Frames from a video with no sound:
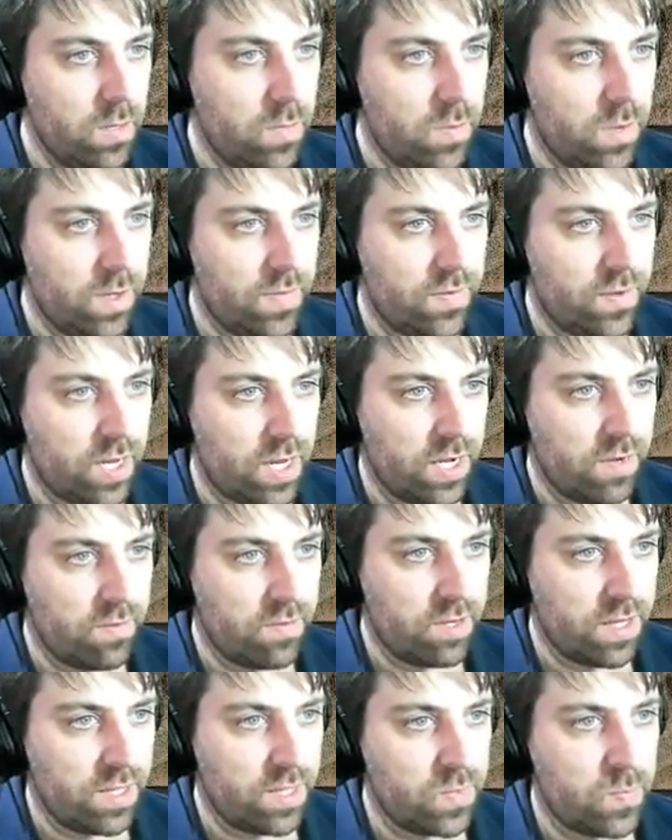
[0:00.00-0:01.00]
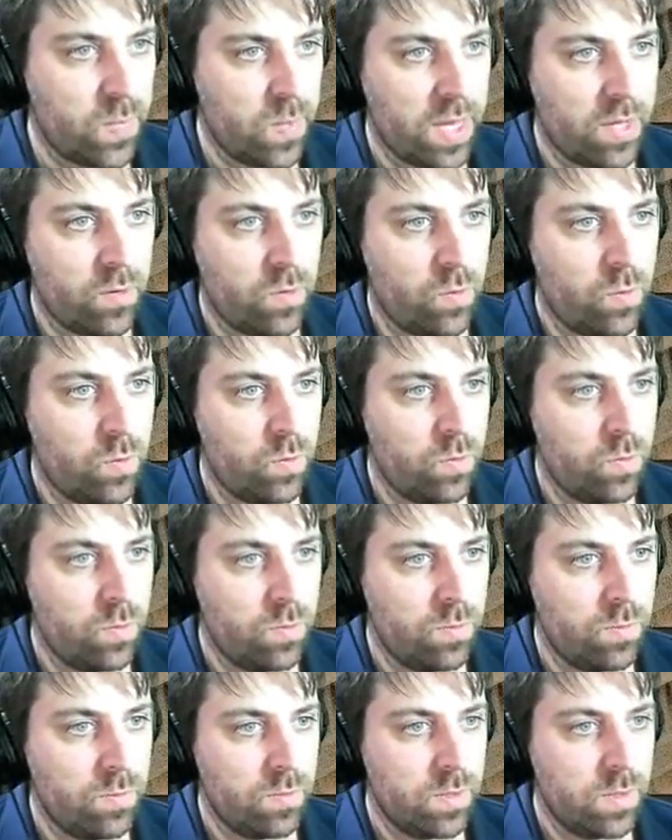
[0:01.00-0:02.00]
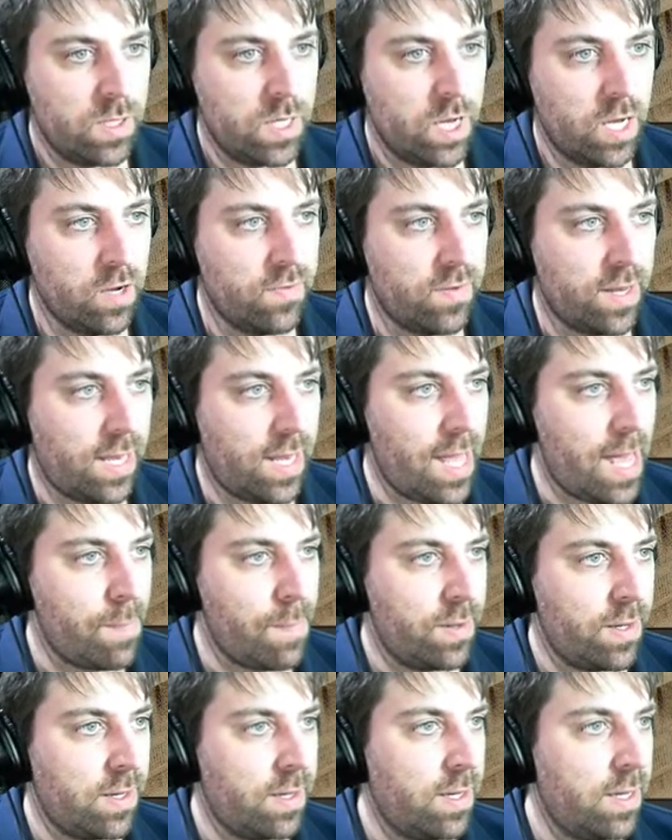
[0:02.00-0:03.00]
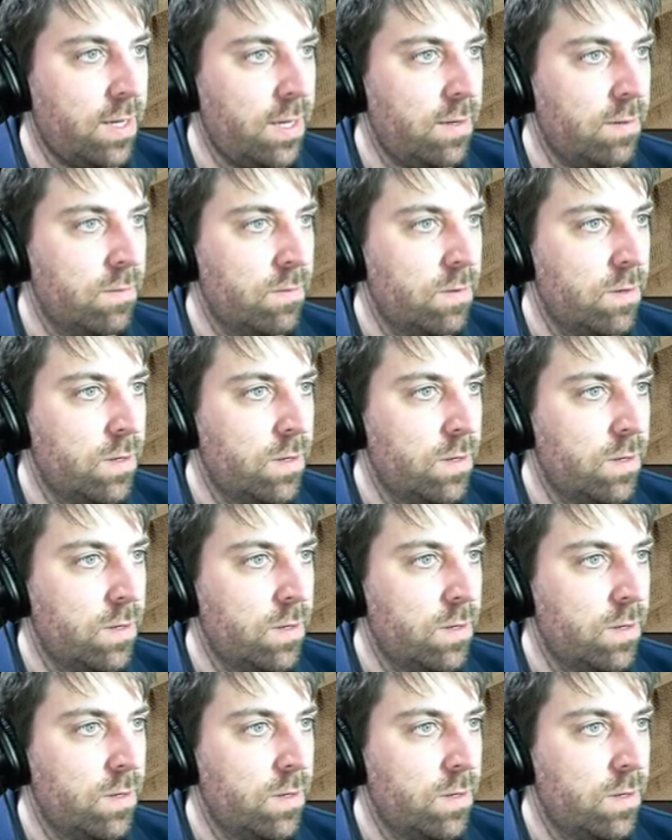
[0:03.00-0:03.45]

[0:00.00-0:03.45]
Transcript: we've kind of got this panel overlapping here,